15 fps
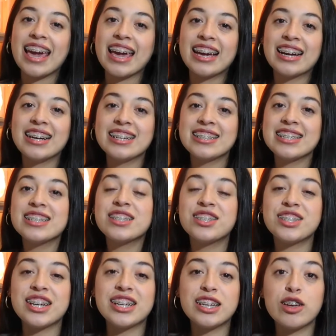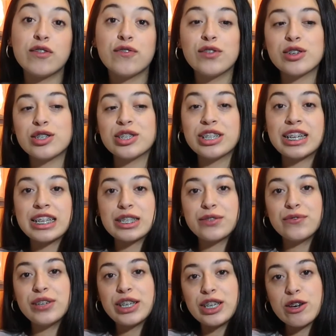Hey guys, it's Jenny. For today's
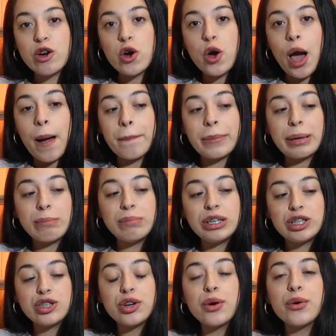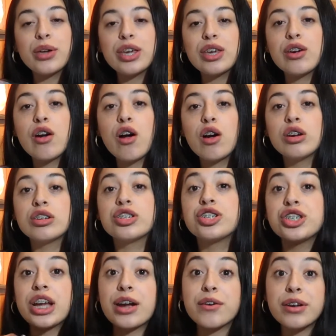video, I'm gonna be
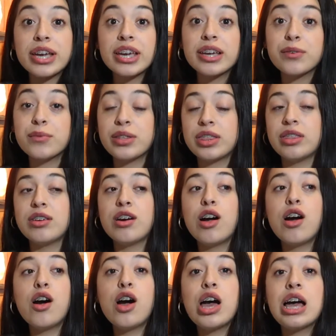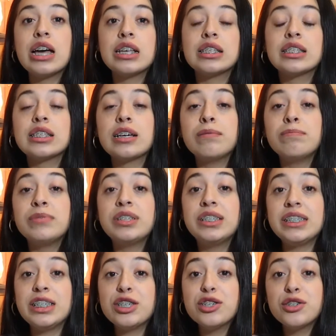sharing with y'all some
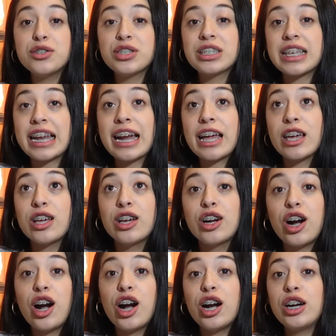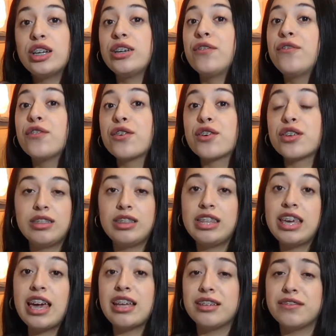deals that I got for
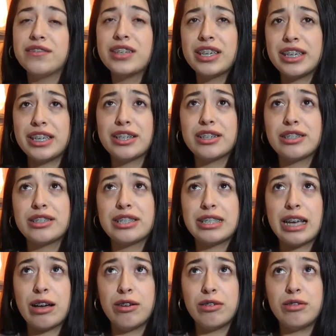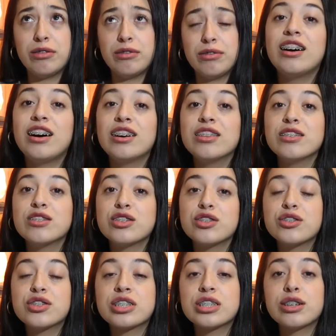the end of the year sale. All the
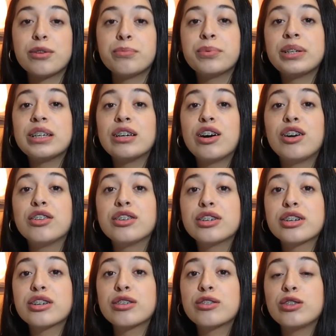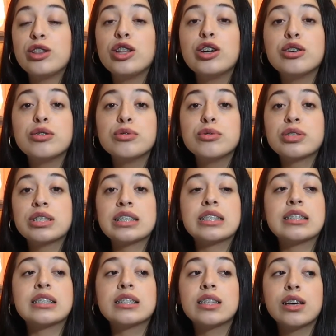stores start putting all their clothes
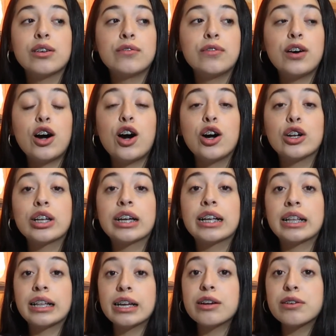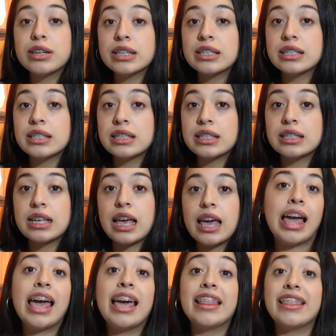and stuff on clearance,
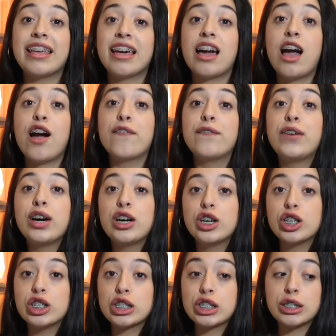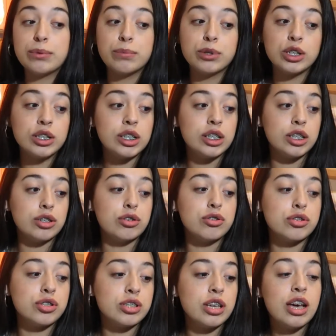and they have some good
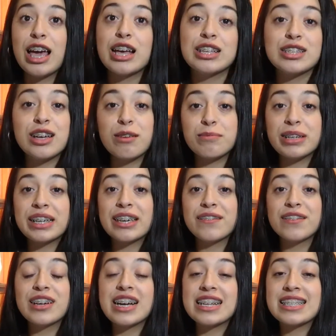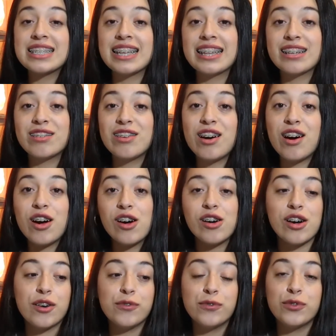deals. So I'm gonna give you guys a little
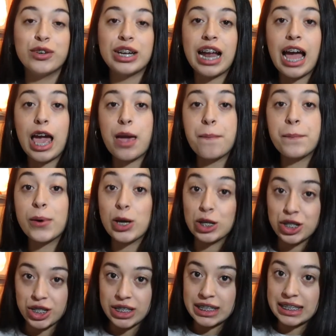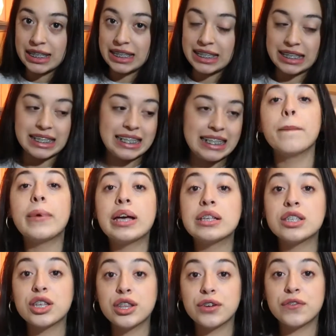haul of what I purchased.
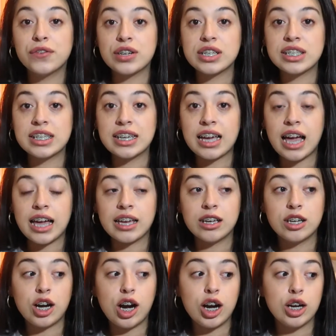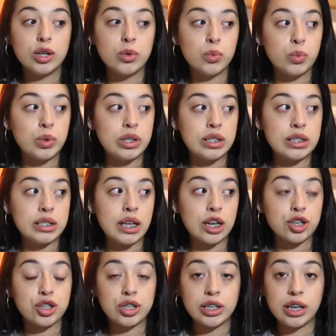So the first thing I got was
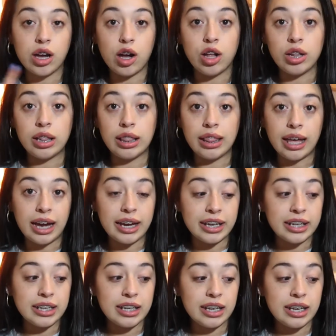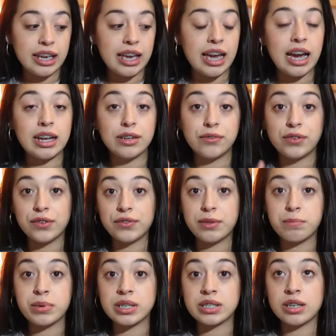actually online. It had
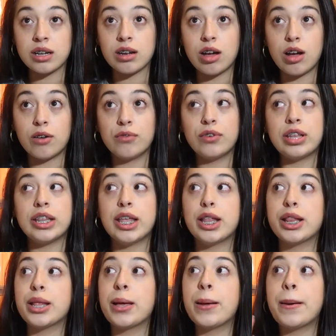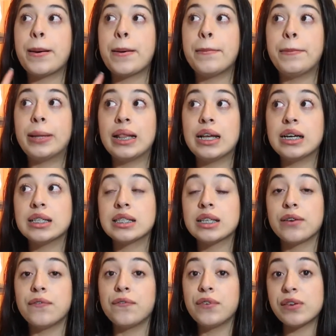50% off and then plus
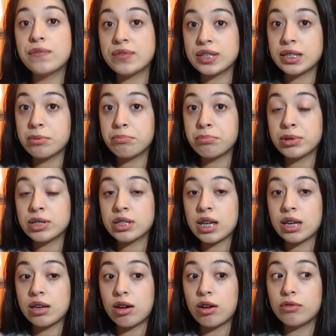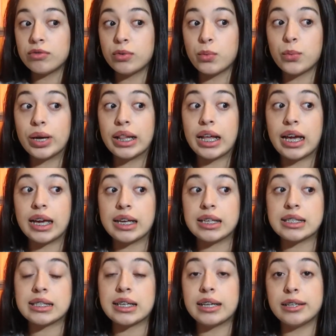a 15% off when I
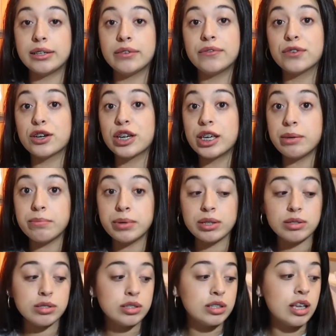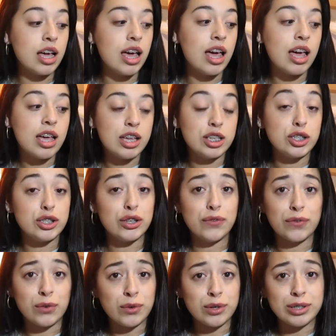signed up for emails. So
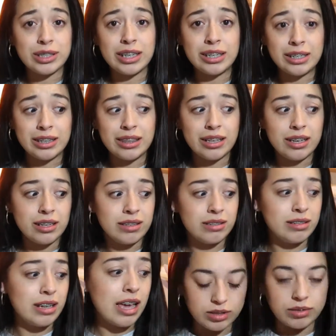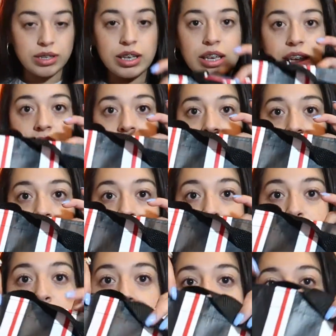of course I did that. It's from